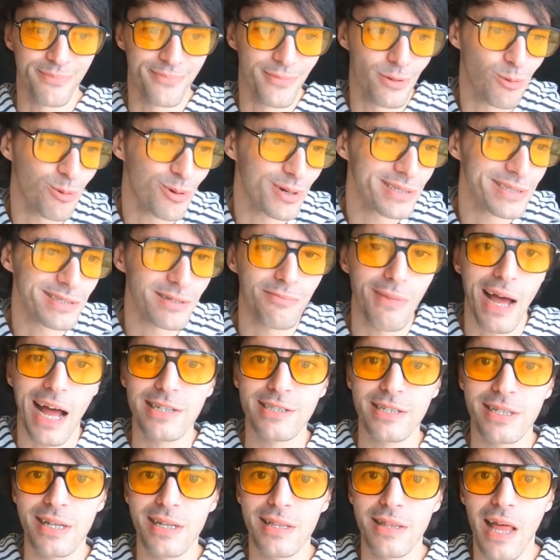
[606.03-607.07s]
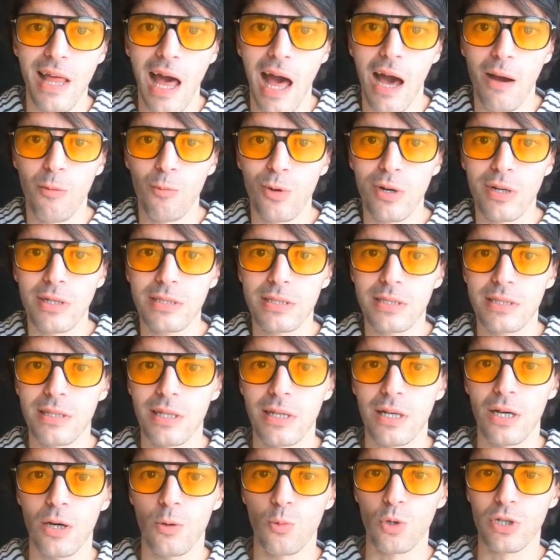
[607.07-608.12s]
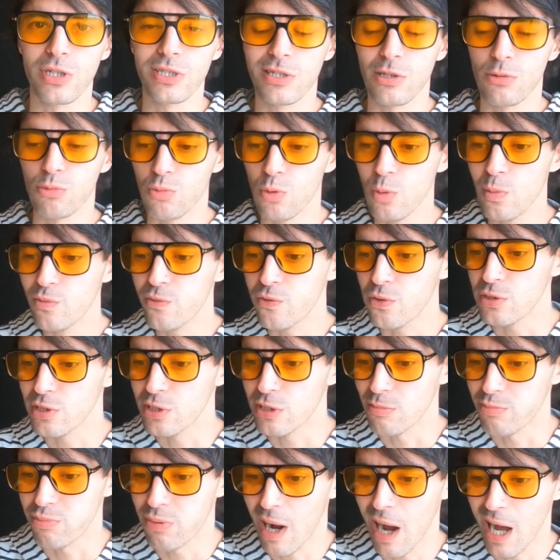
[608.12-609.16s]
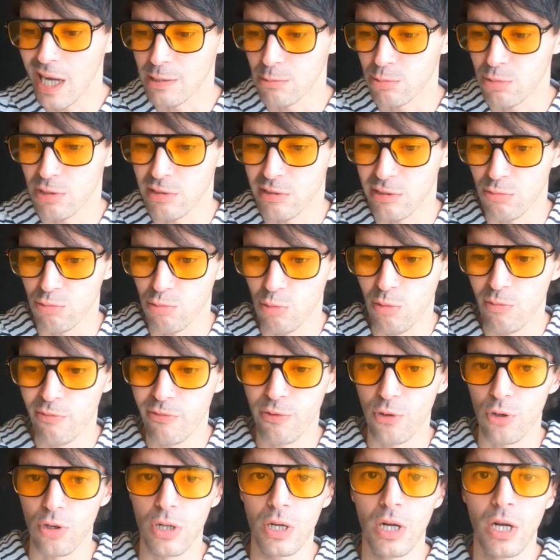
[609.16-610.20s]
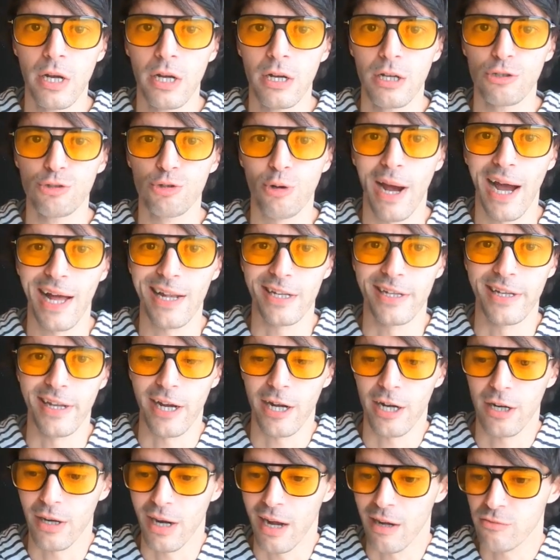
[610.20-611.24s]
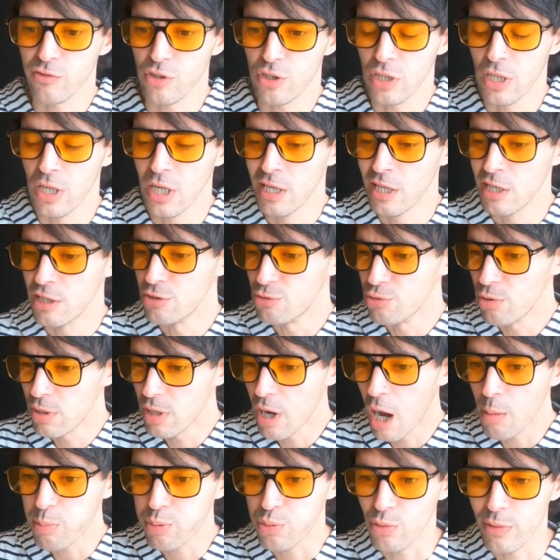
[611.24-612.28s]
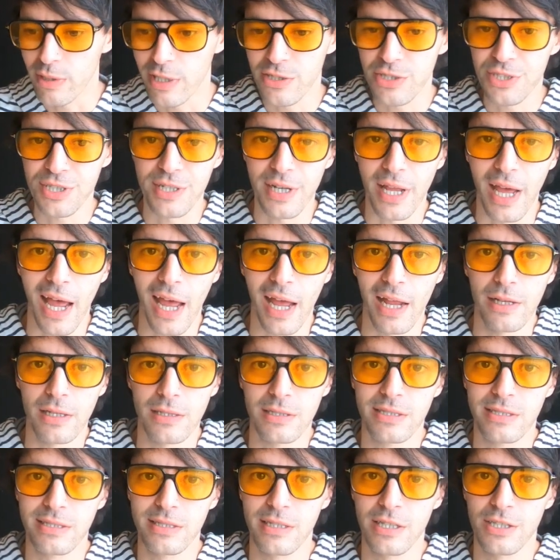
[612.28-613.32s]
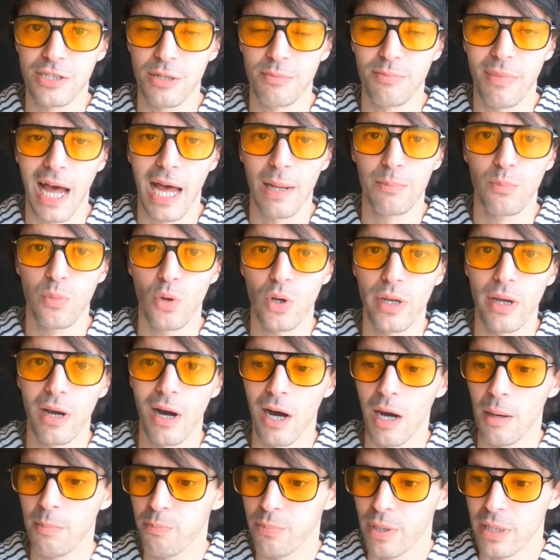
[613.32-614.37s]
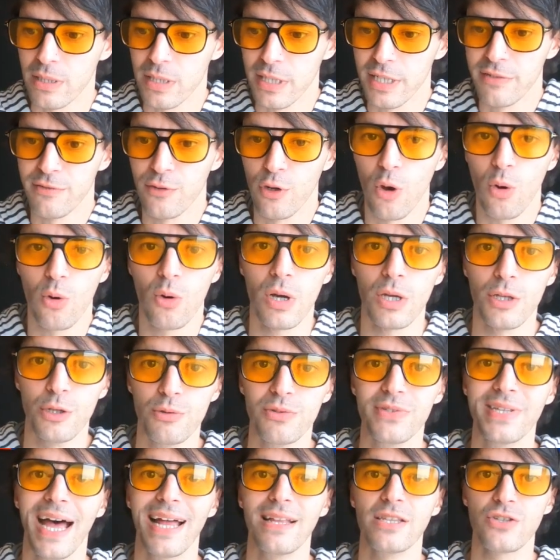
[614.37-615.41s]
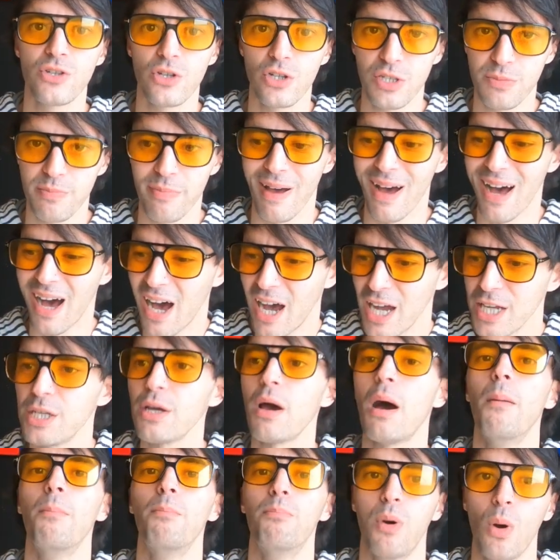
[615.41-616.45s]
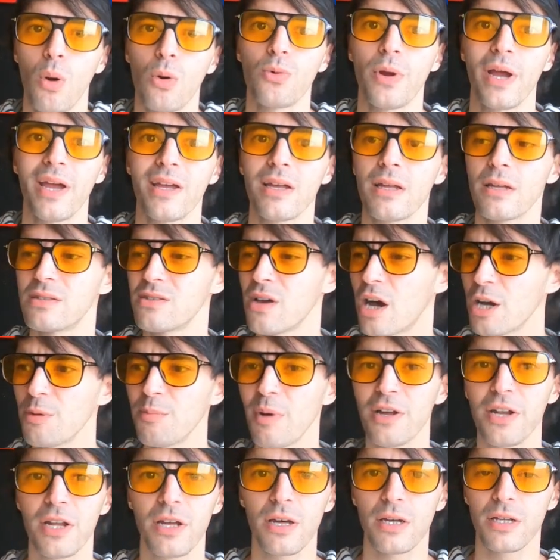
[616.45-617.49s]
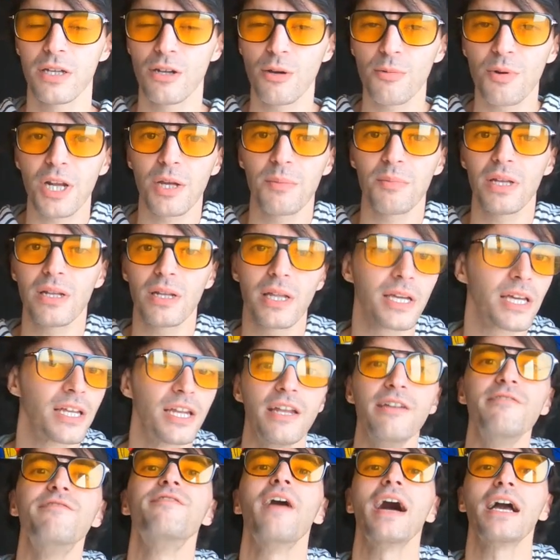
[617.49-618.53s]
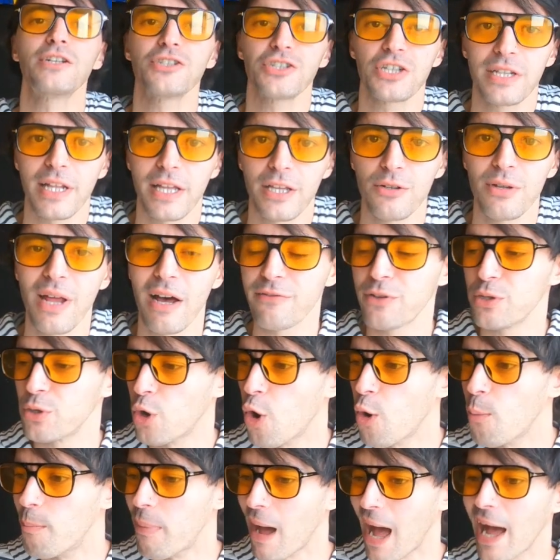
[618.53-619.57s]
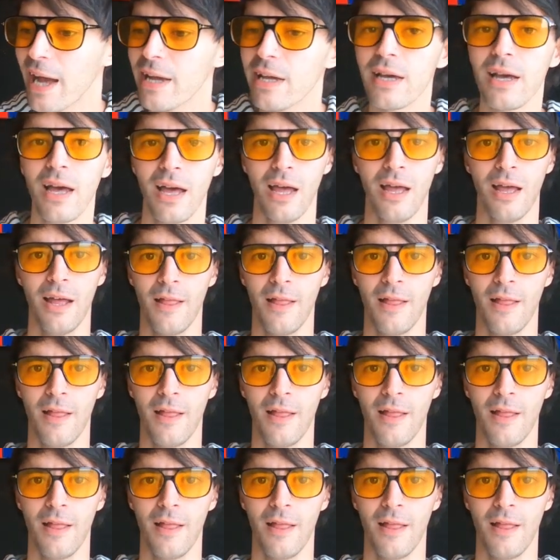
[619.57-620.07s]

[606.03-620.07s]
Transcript: but where's the magic in that? Where's the room for surprise? Where's the room for trial and error? Ever do an operation and stitch a bad boy up but leave no utensils behind? A boring. Talk about a, you know what I mean? Like an infection that you'd have to go back